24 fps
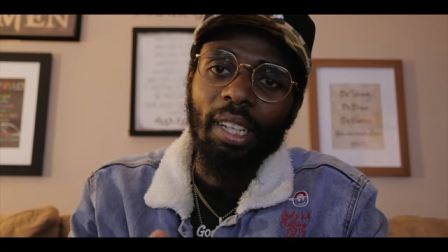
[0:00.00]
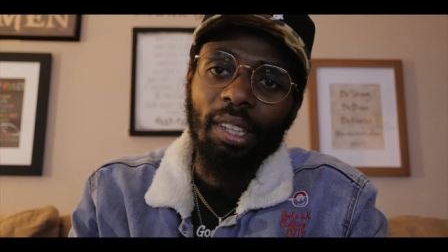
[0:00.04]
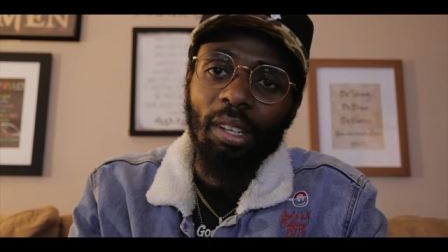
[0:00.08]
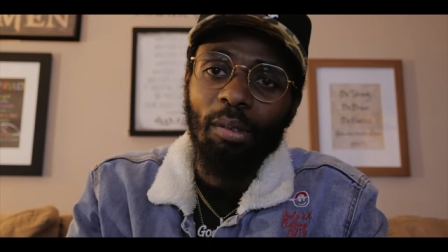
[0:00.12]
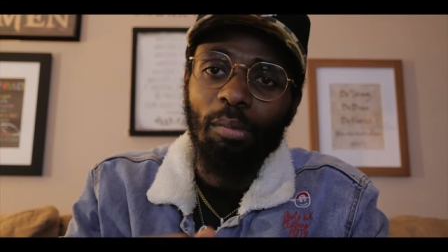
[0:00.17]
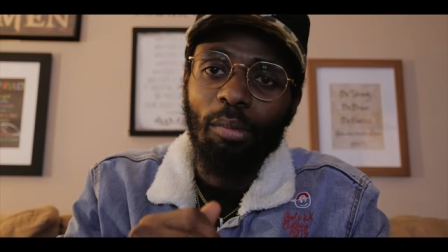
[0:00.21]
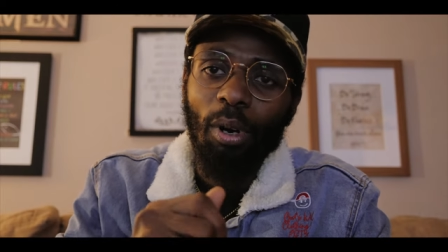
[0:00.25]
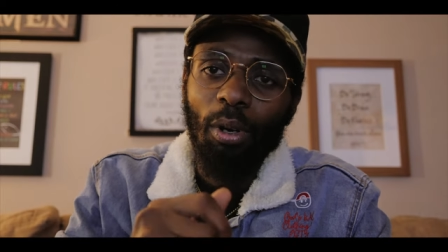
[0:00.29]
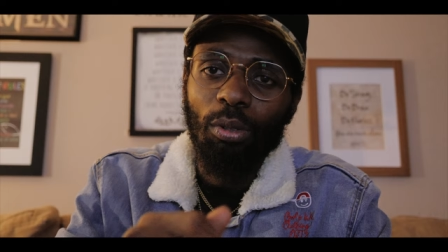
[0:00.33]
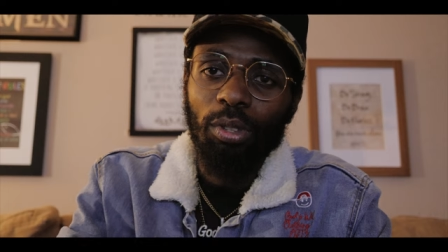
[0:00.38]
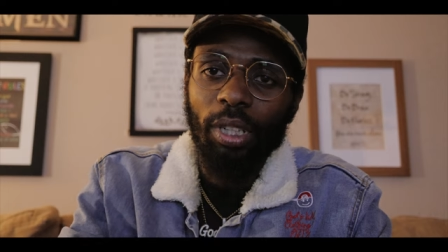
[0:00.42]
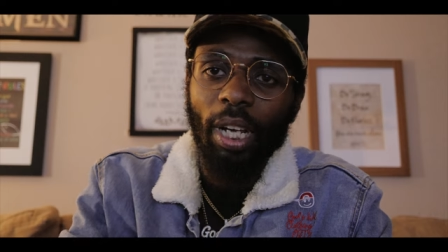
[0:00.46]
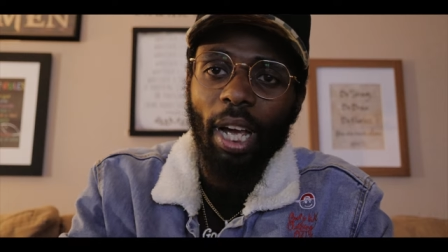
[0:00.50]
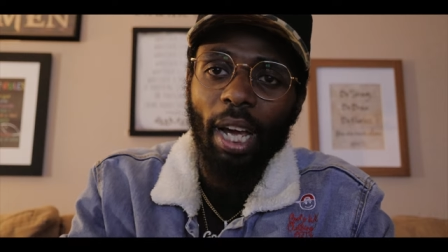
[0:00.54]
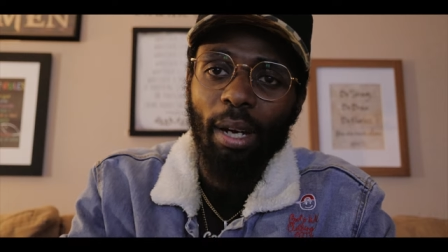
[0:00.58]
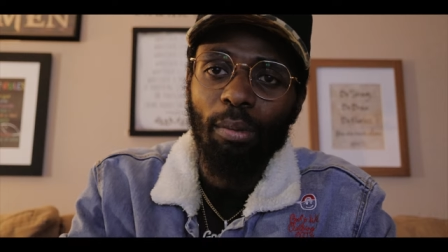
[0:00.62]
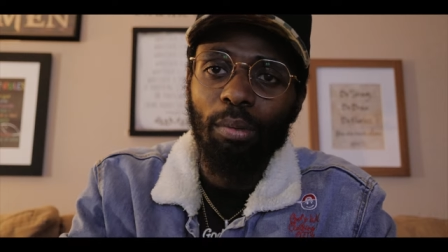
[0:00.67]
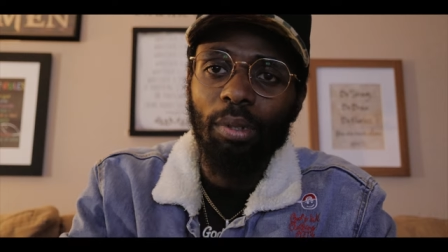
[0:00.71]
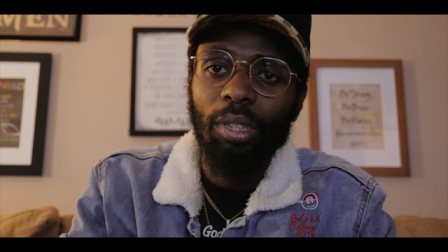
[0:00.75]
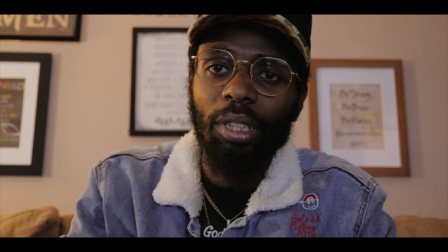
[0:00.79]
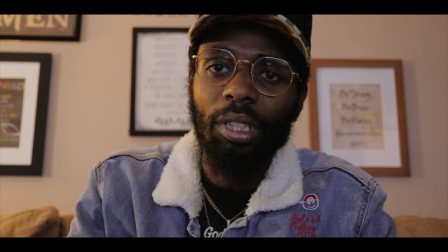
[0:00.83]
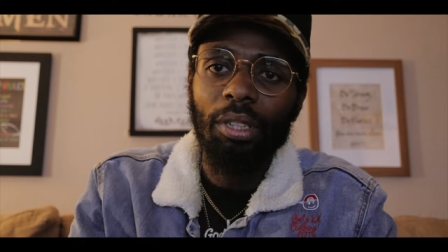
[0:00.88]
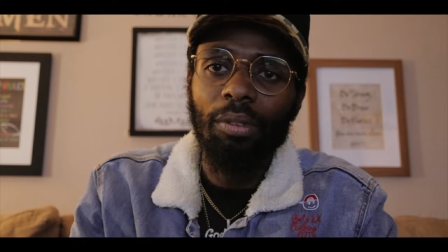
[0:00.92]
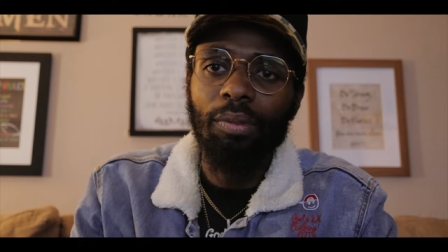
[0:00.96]
The Most High
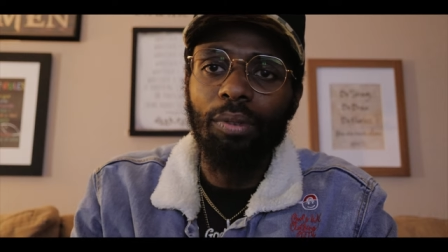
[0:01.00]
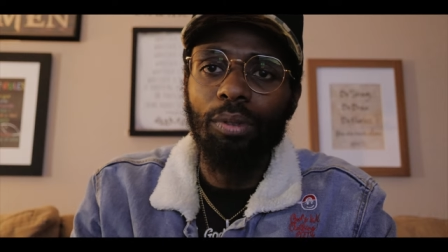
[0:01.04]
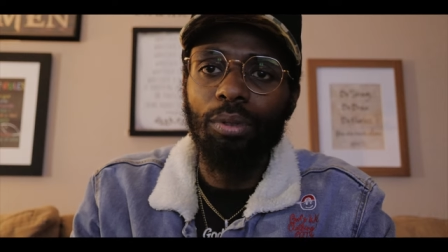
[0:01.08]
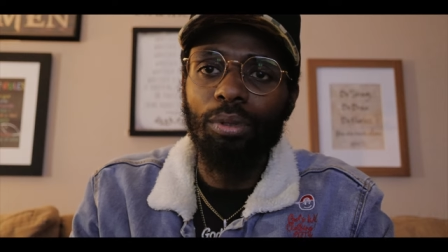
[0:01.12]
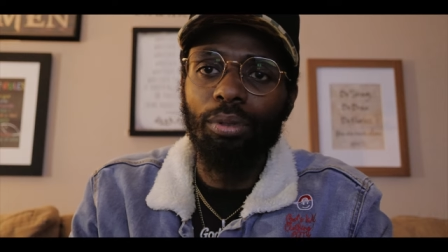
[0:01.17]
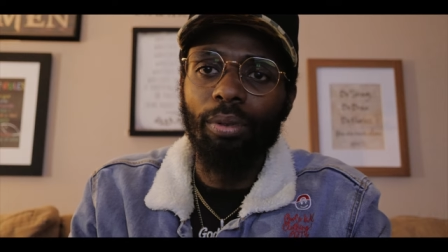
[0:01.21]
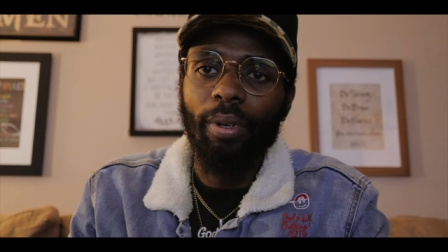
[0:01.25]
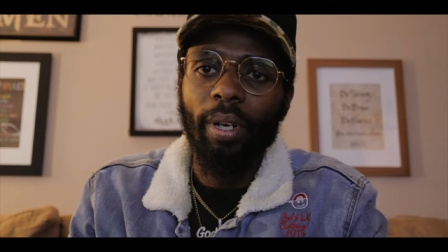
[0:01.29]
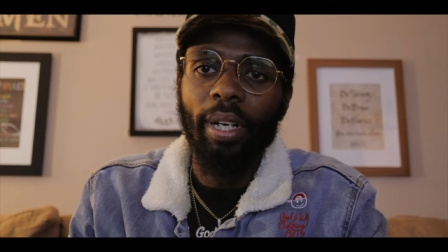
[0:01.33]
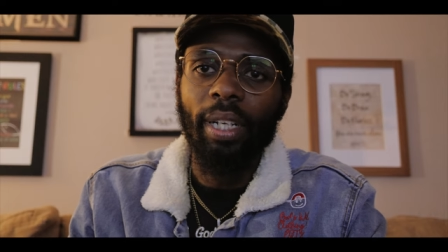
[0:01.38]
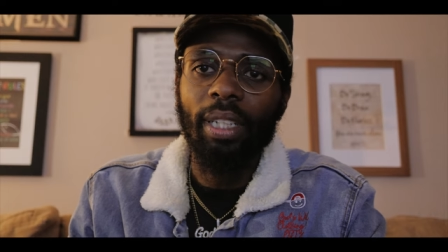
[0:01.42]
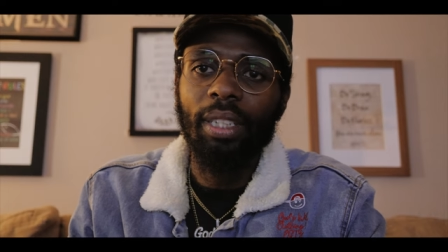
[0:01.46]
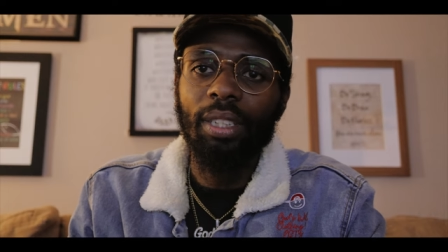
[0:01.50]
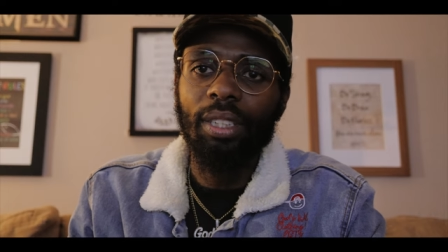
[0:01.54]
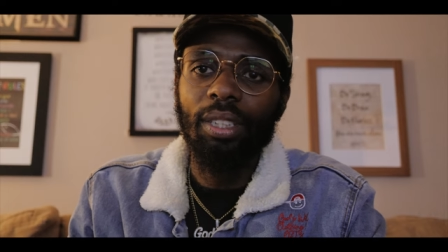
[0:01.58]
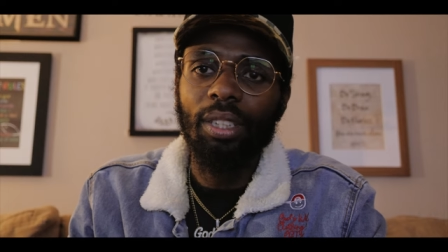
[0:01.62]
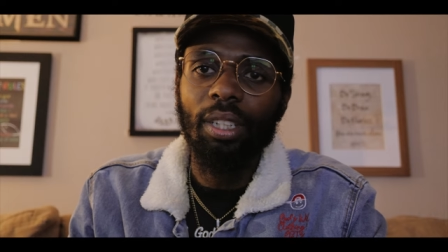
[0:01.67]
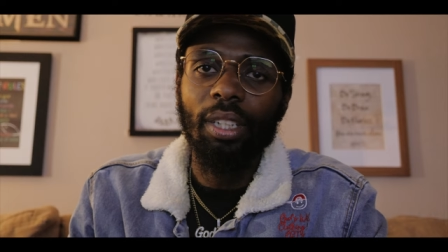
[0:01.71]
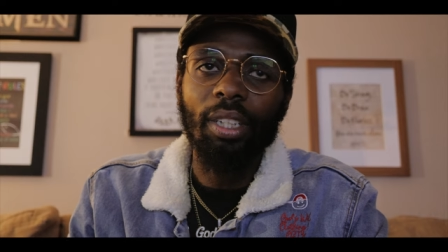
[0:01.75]
will give you grace.